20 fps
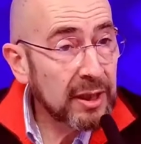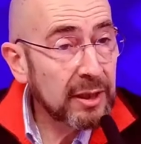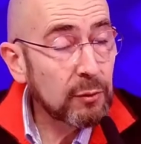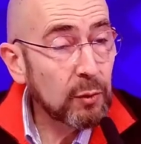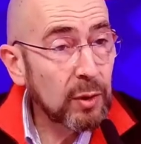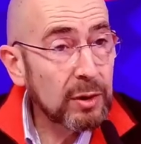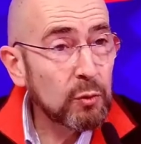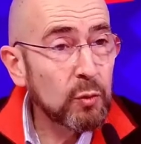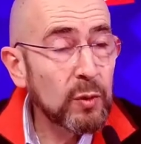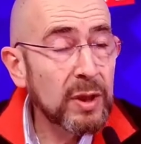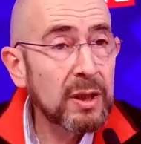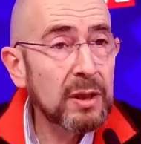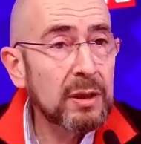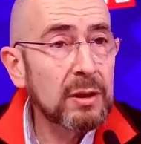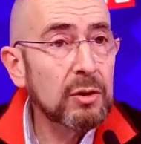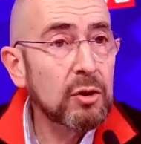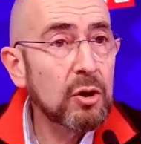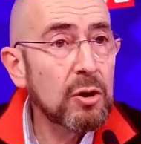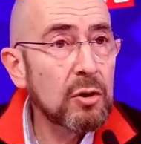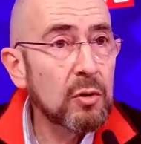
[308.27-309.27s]
What we
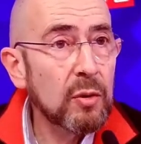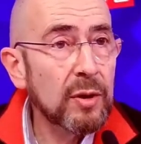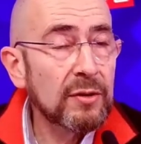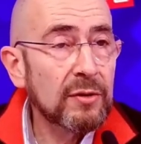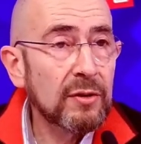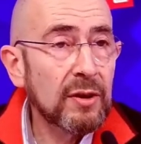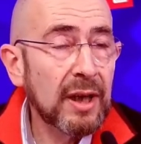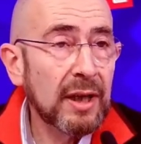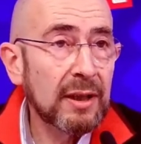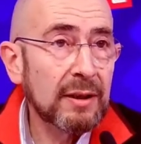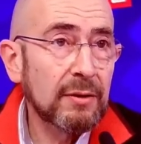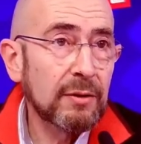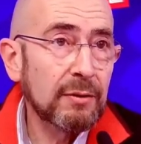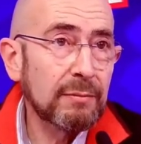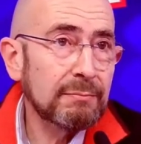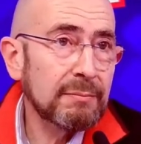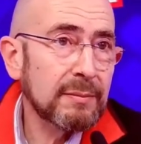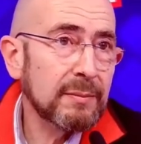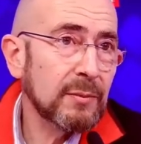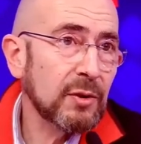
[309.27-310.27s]
know is that
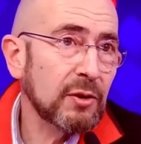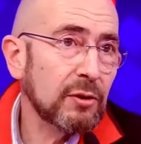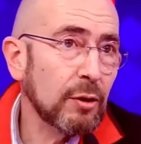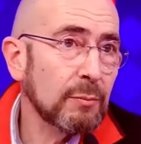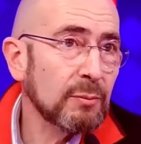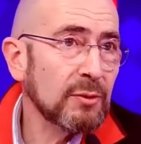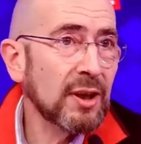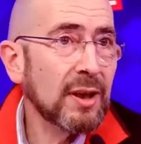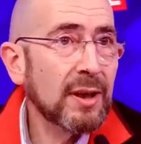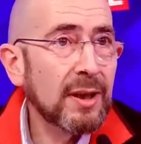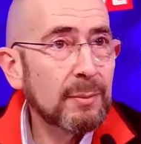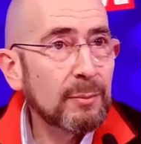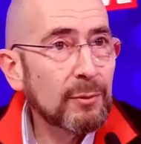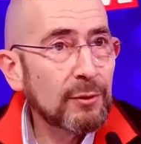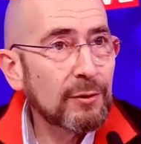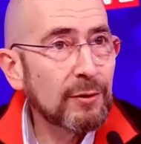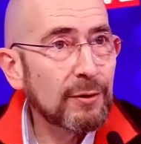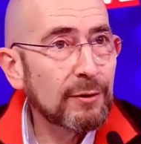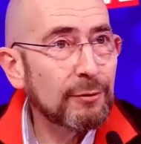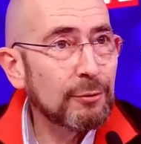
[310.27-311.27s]
sometimes
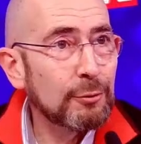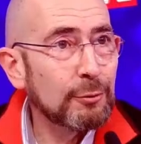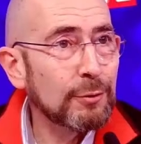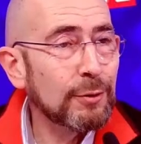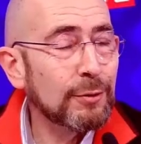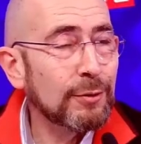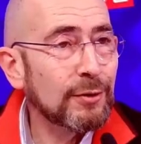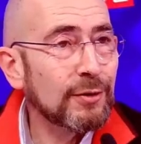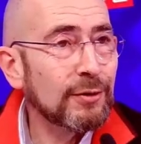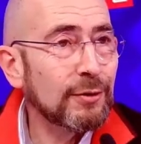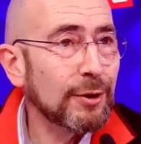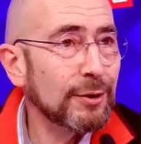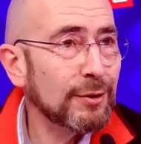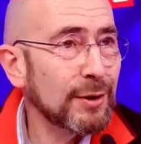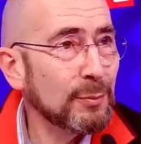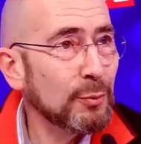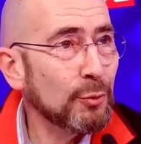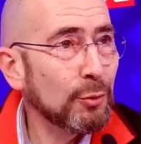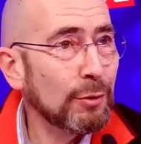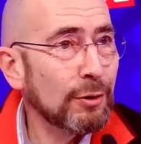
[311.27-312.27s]
students start a
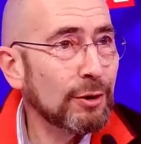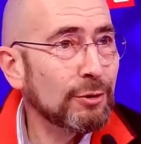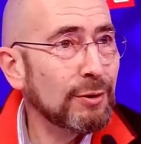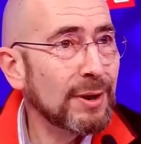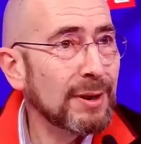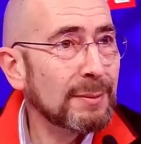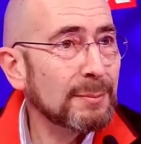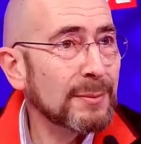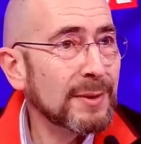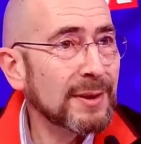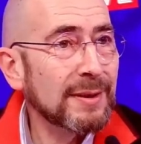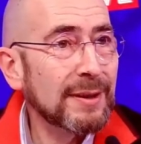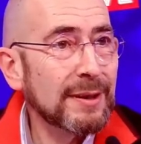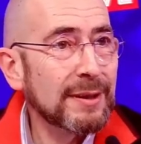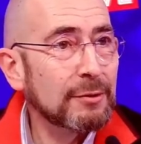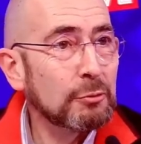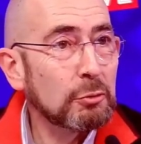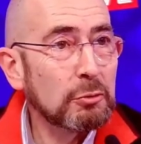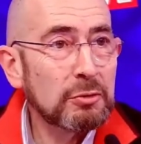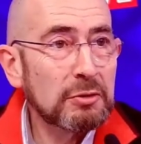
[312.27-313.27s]
program, they
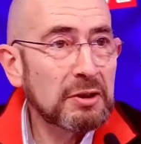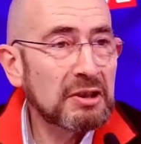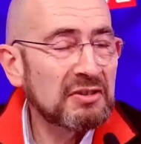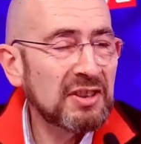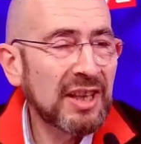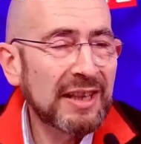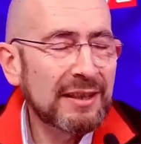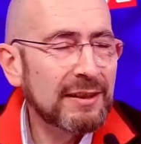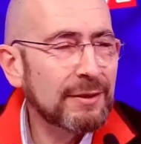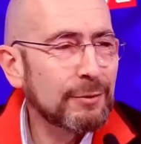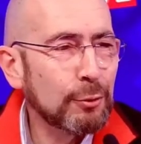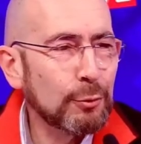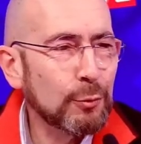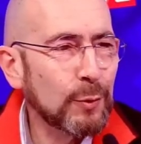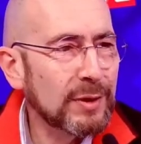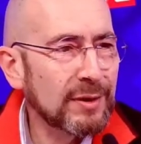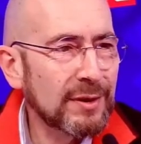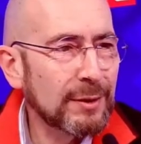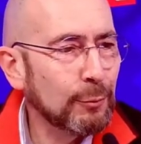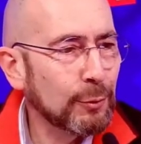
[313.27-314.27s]
don't exactly know
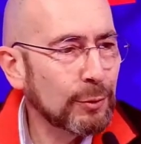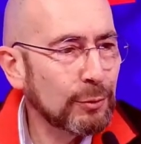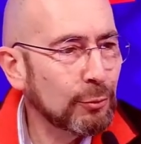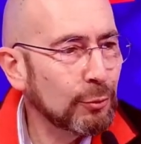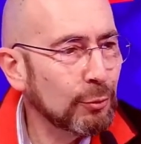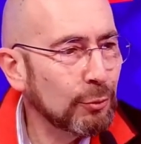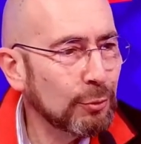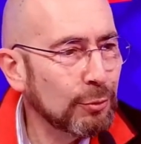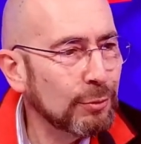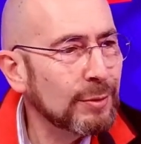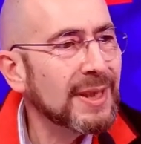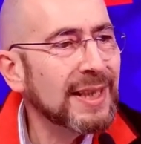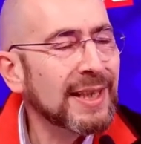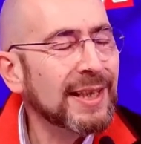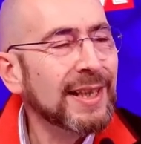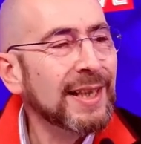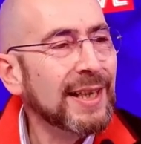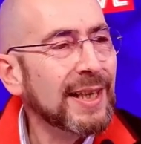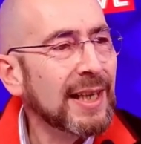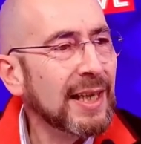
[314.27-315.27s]
what they want to do,
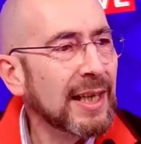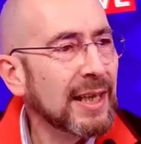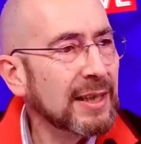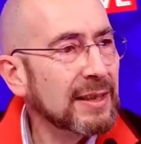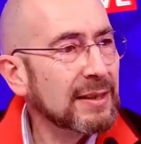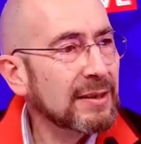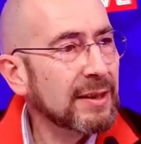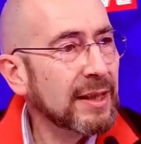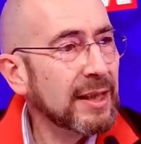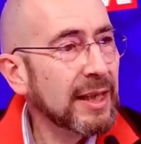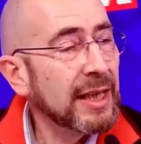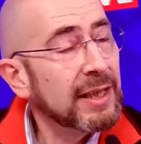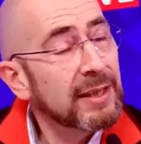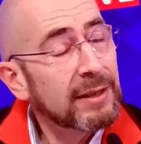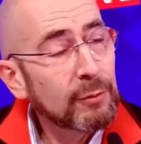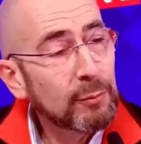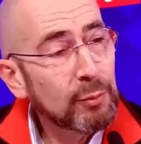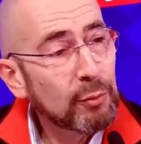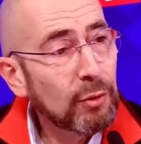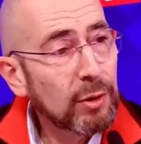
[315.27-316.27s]
and they end the
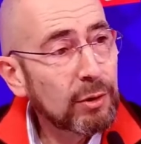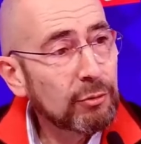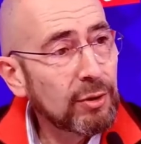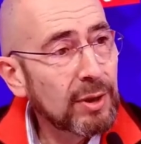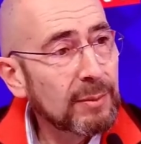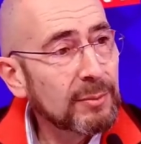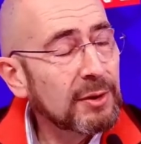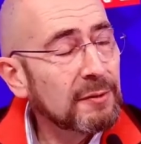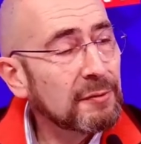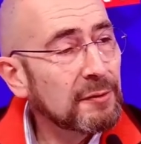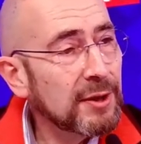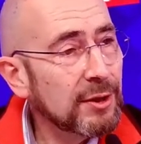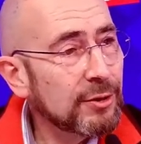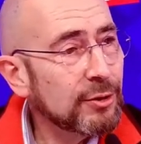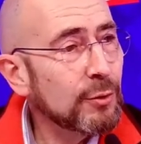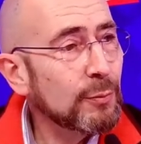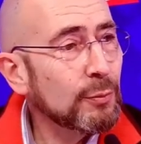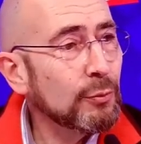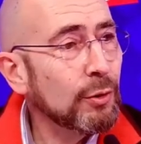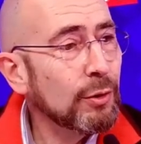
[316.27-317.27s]
program, they finish the
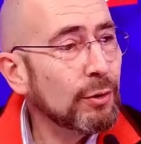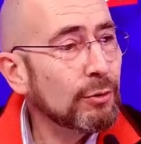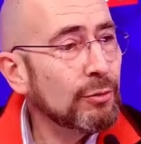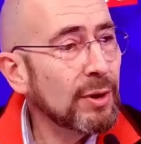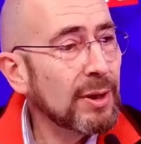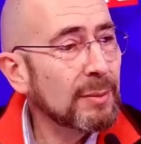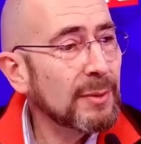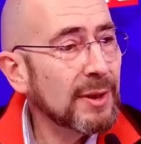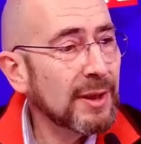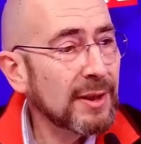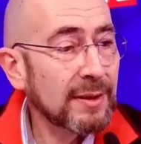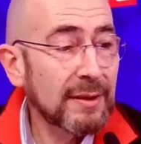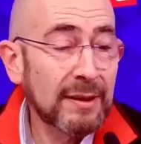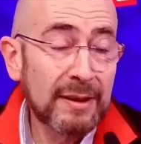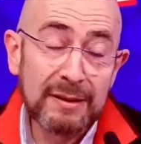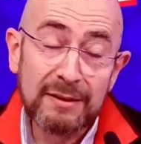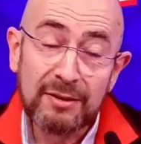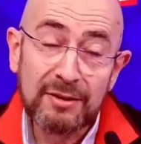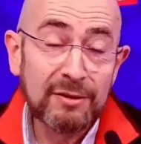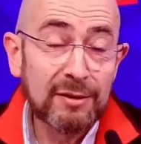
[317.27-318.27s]
program, and they
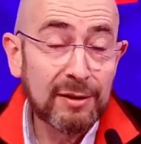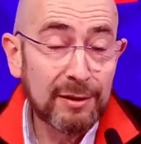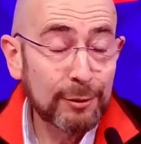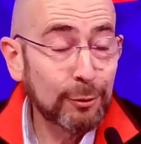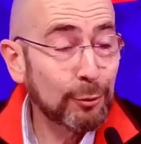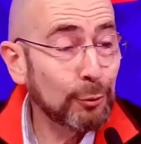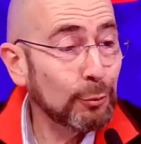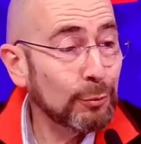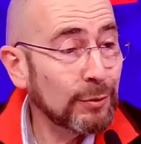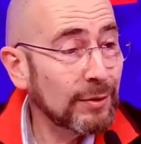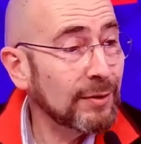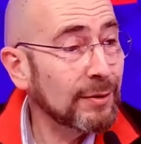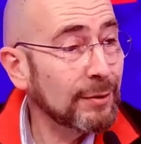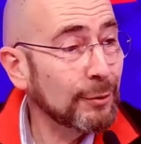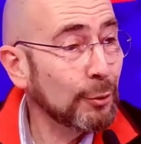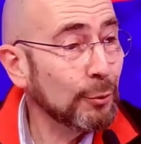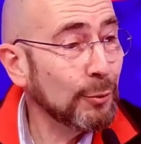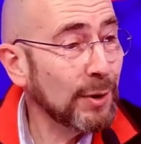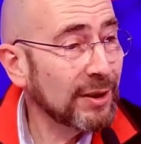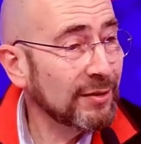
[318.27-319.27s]
still don't
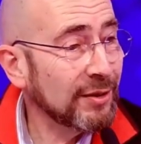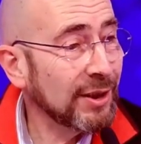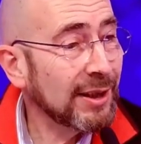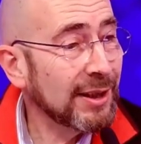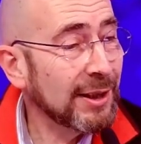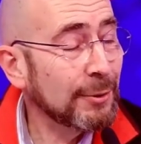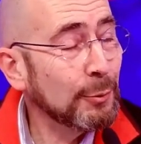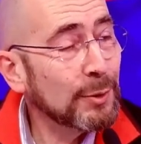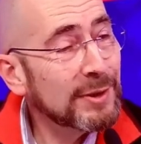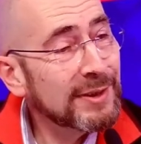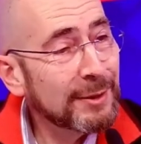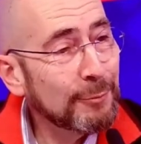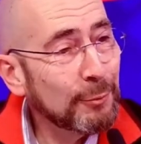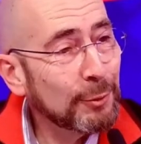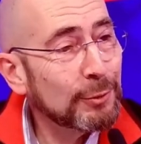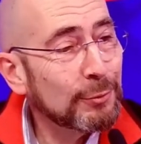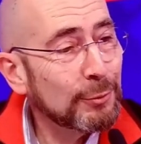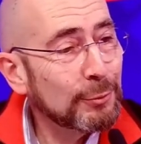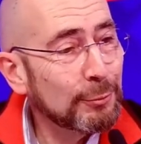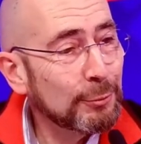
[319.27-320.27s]
know exactly what they want
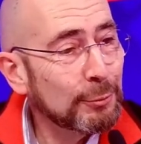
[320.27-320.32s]
to do.